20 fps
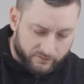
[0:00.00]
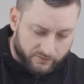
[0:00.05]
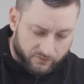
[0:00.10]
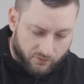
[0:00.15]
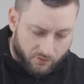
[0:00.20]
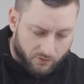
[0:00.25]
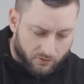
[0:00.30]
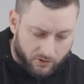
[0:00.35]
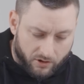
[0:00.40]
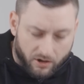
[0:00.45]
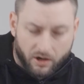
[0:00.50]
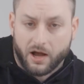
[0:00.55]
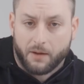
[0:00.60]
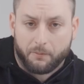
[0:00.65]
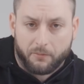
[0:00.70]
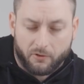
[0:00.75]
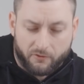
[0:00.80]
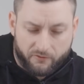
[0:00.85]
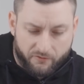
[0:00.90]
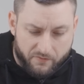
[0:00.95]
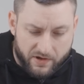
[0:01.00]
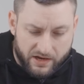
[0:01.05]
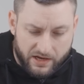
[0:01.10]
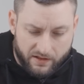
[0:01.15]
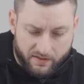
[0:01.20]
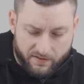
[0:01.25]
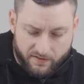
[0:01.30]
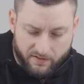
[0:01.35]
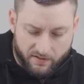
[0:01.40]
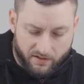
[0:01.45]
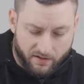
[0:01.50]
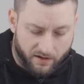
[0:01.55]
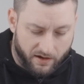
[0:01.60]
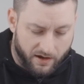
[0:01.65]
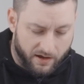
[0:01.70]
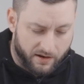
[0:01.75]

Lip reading: for a couple of minutes